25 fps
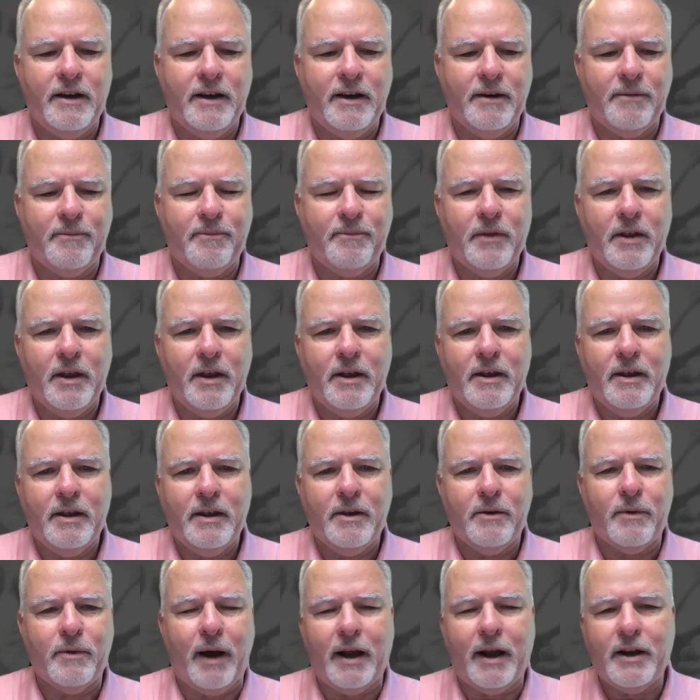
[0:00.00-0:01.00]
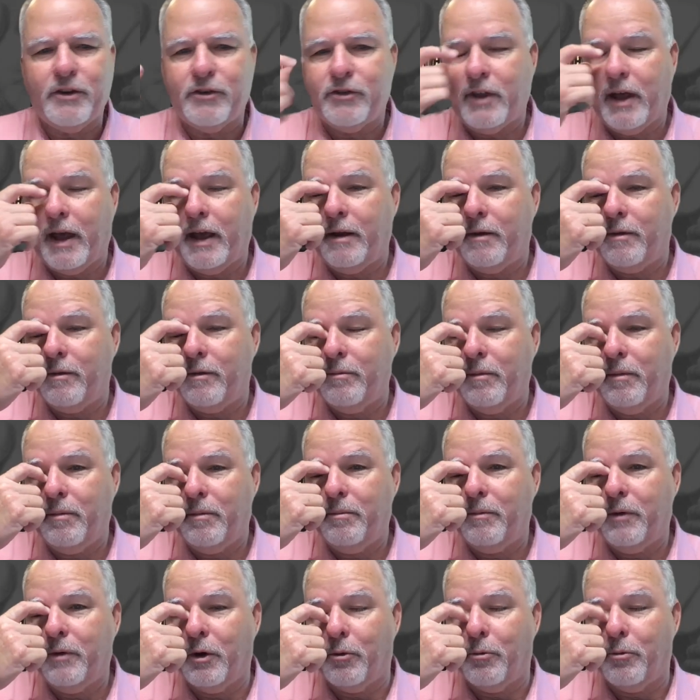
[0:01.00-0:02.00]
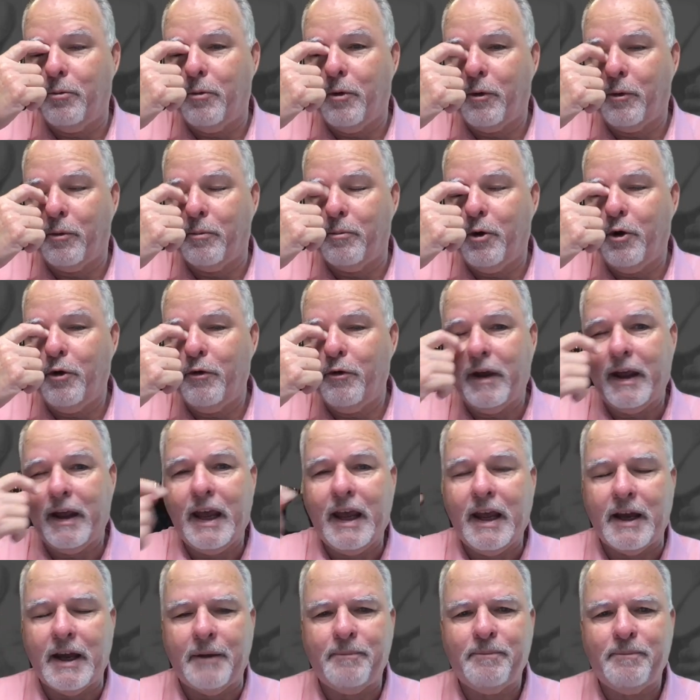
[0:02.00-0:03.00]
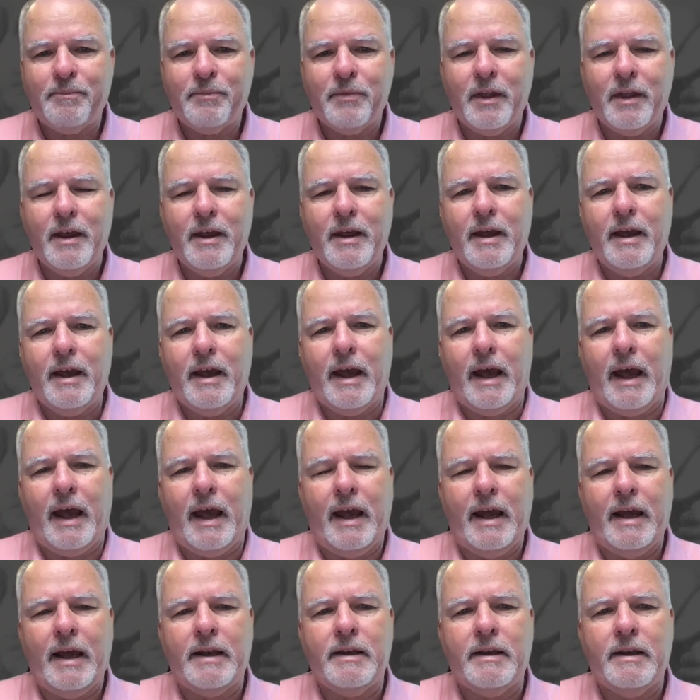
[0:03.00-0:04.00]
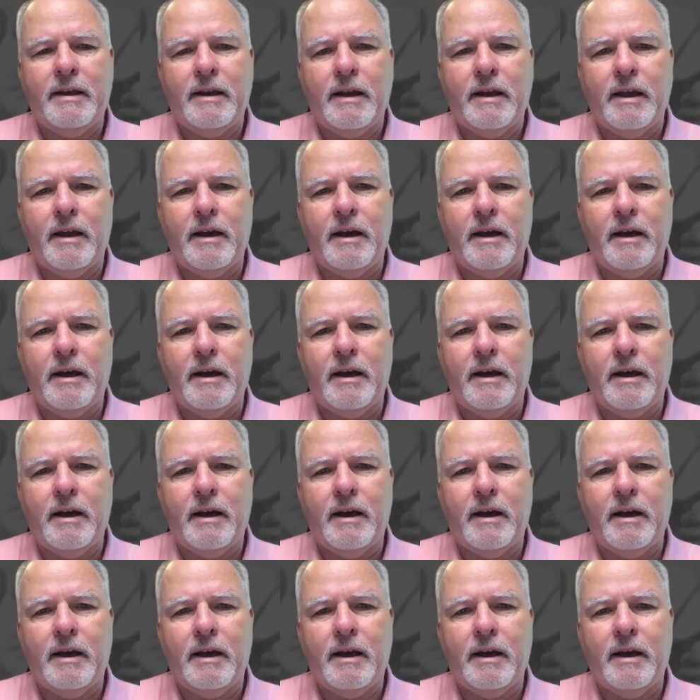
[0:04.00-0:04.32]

Um, right as they you know were moving in and